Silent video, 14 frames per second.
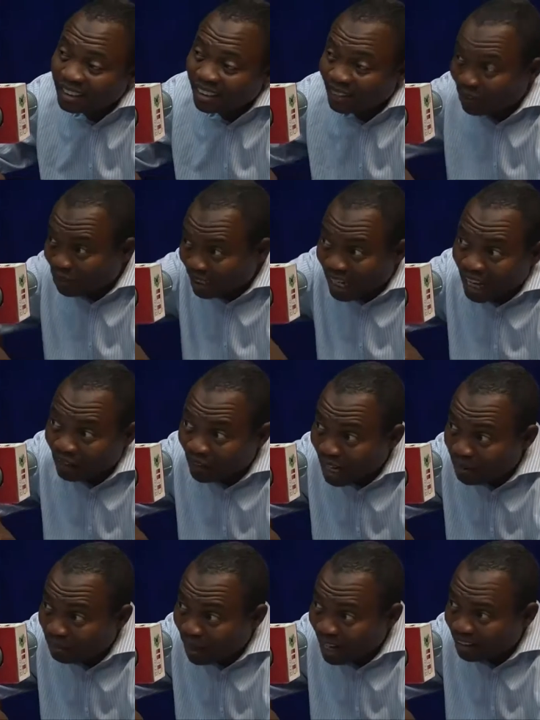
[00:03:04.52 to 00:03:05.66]
in
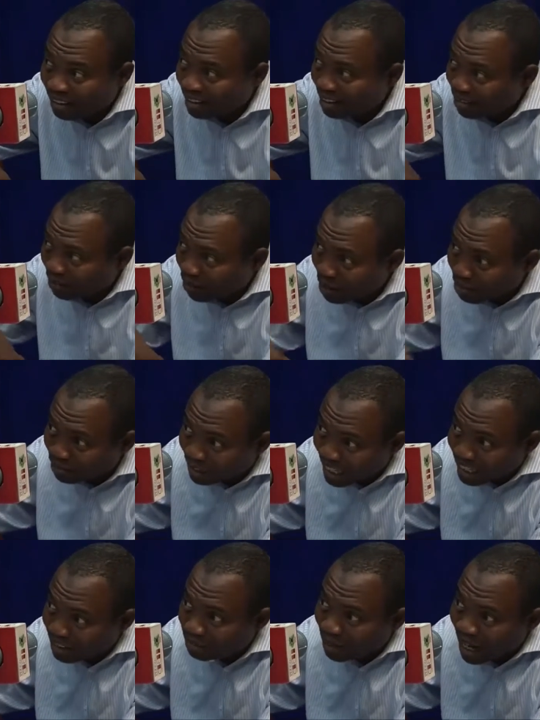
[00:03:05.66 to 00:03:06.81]
another bank, from
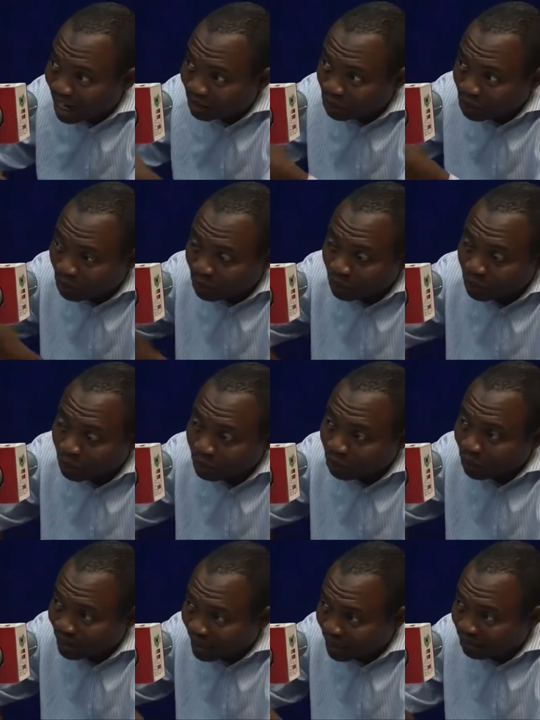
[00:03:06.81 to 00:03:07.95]
Zenith Bank to
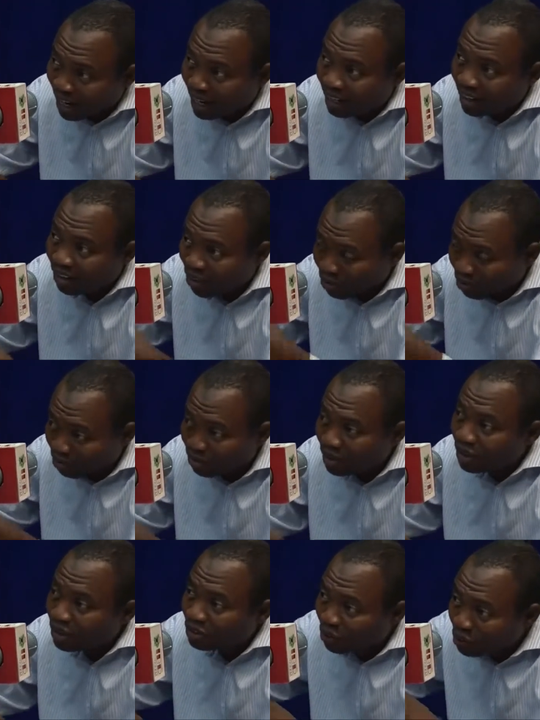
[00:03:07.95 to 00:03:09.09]
whatever,
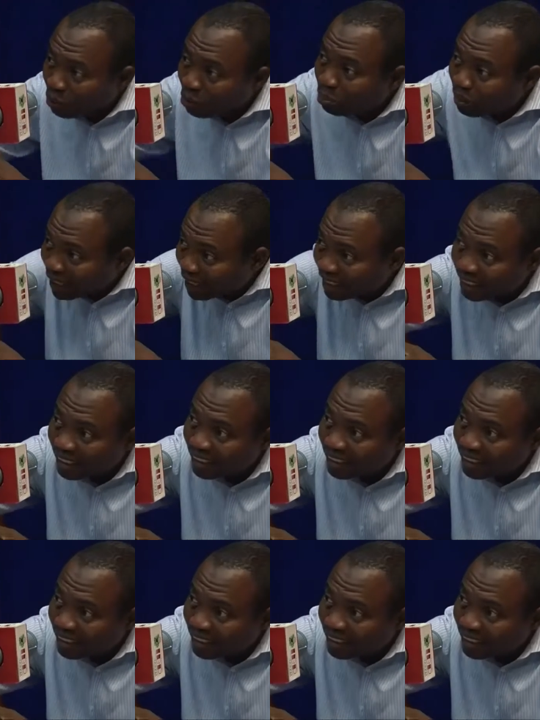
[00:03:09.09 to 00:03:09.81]
so you pay,